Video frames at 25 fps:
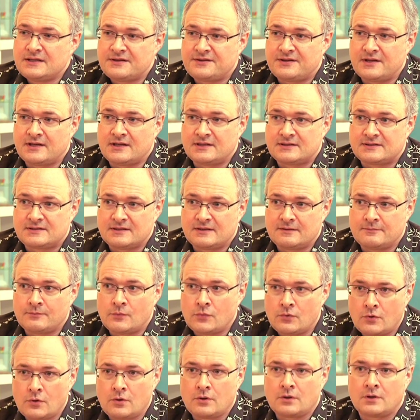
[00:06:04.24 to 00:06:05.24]
that
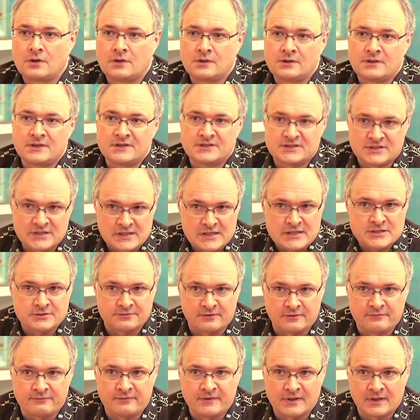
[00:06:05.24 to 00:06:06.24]
more uh,
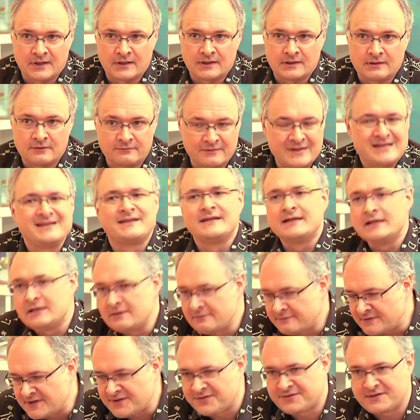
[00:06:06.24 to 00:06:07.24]
children will, will deal
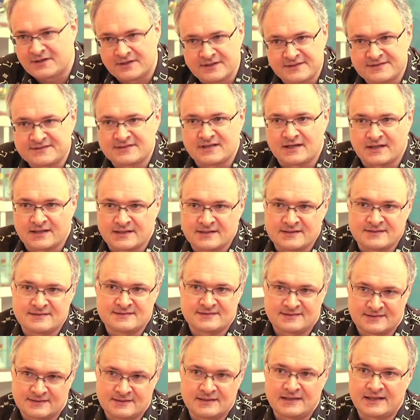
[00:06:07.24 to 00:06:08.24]
with uh,
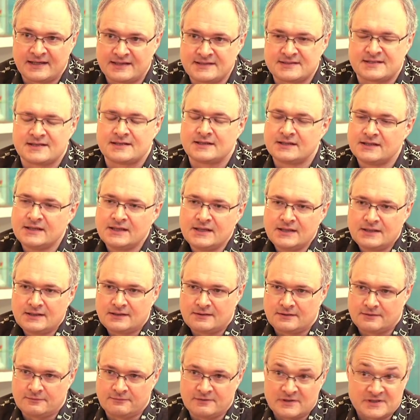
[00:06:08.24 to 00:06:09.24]
science uh, later,
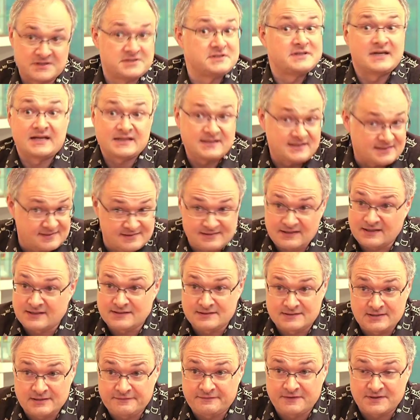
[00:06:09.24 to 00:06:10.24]
will study
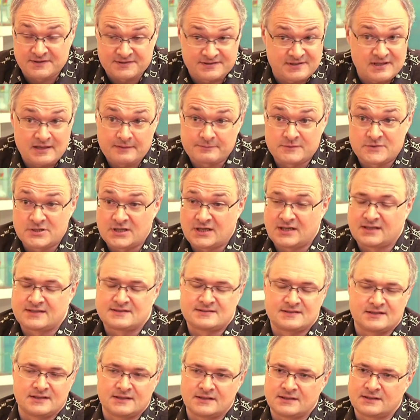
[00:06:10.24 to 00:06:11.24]
scientific
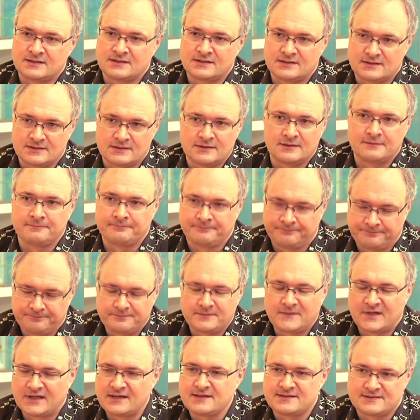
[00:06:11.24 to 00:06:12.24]
subjects and um,
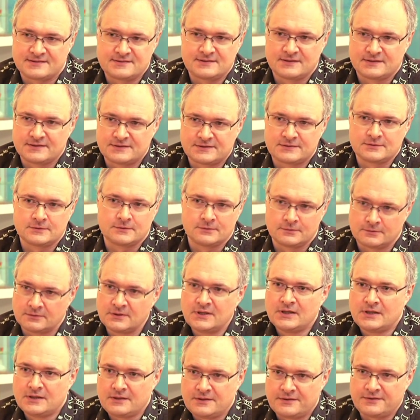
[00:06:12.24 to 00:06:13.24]
yes, so
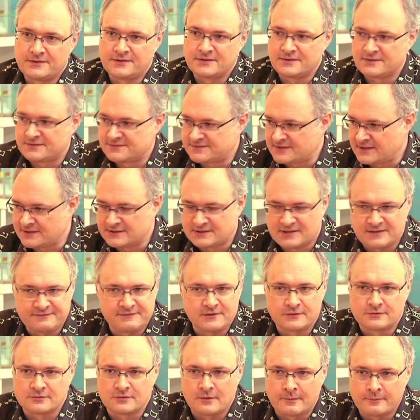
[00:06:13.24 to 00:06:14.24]
the
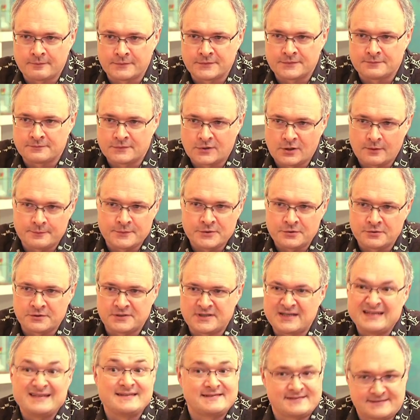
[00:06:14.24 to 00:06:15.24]
scientific
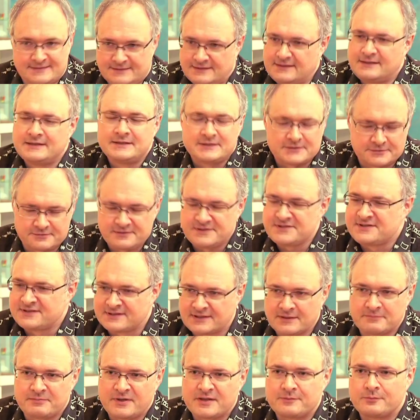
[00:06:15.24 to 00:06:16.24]
community is
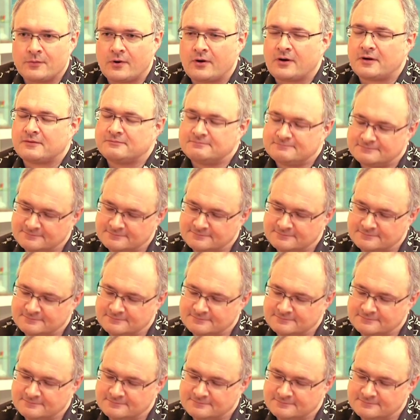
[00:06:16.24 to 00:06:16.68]
increasing a bit more.